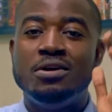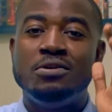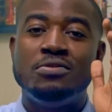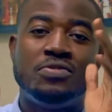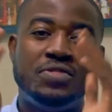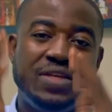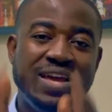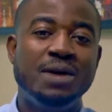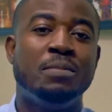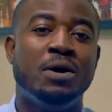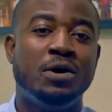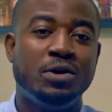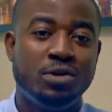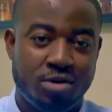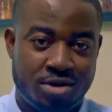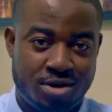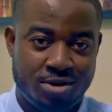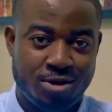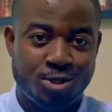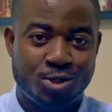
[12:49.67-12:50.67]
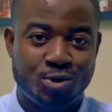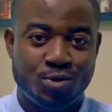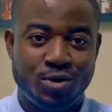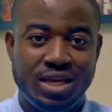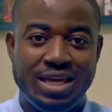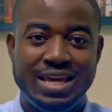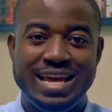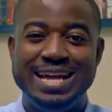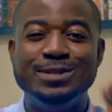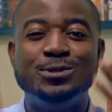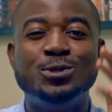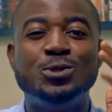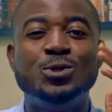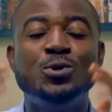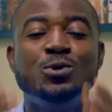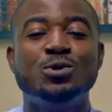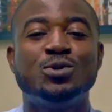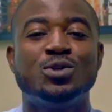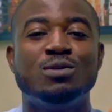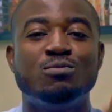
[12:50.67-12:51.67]
Think about your country and
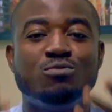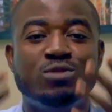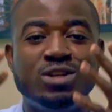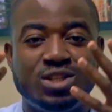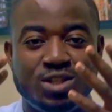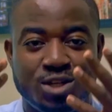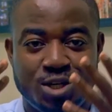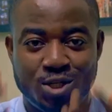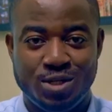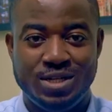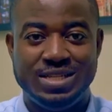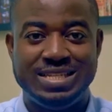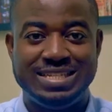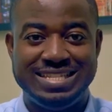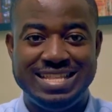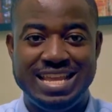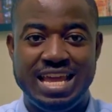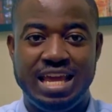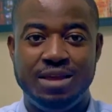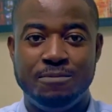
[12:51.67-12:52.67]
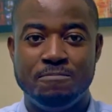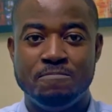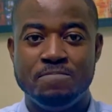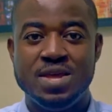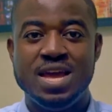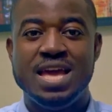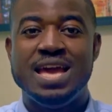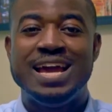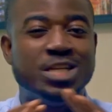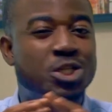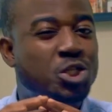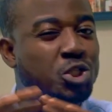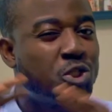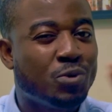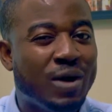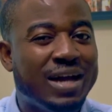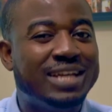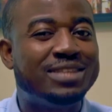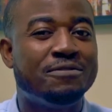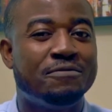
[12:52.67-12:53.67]
do some research on its name, and
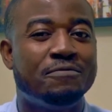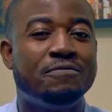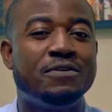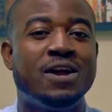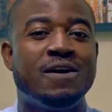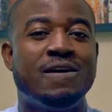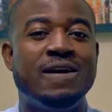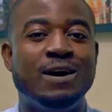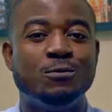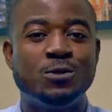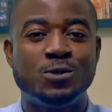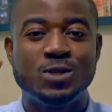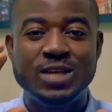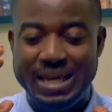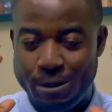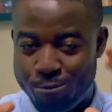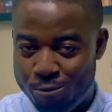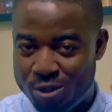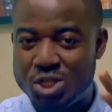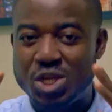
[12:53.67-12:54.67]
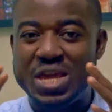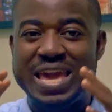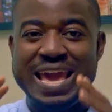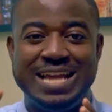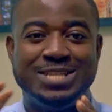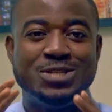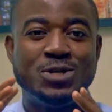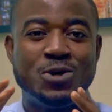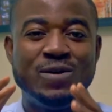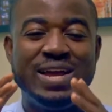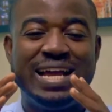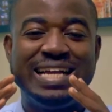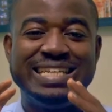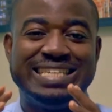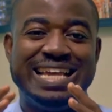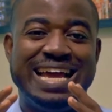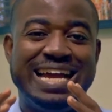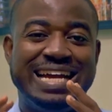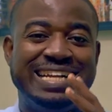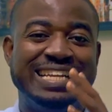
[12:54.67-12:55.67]
try to figure out which category
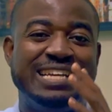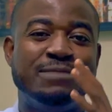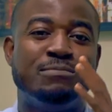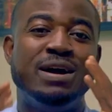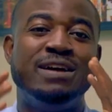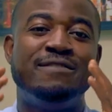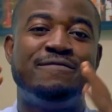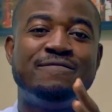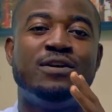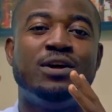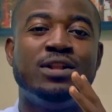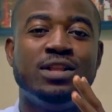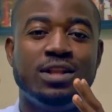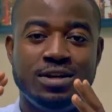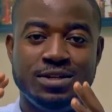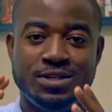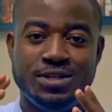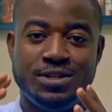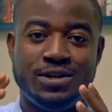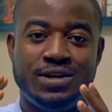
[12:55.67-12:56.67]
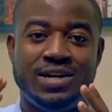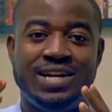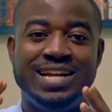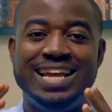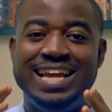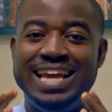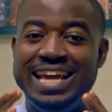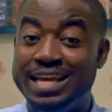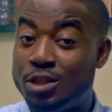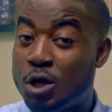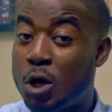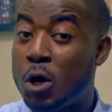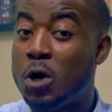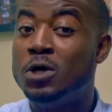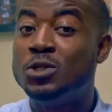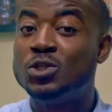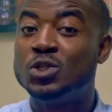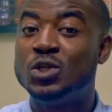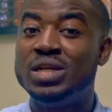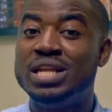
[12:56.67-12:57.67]
exactly might fall under in the
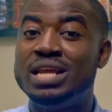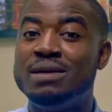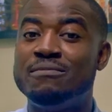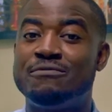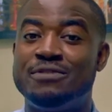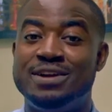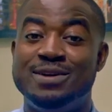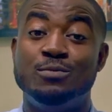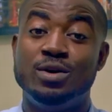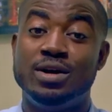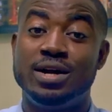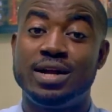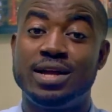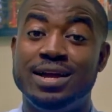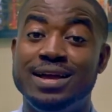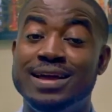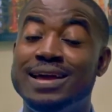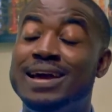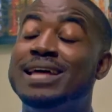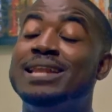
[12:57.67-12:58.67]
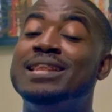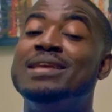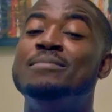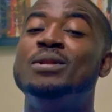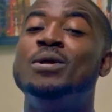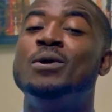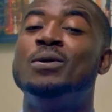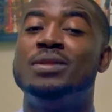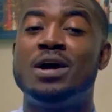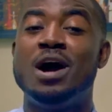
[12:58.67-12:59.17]
country name framework, and let me know in the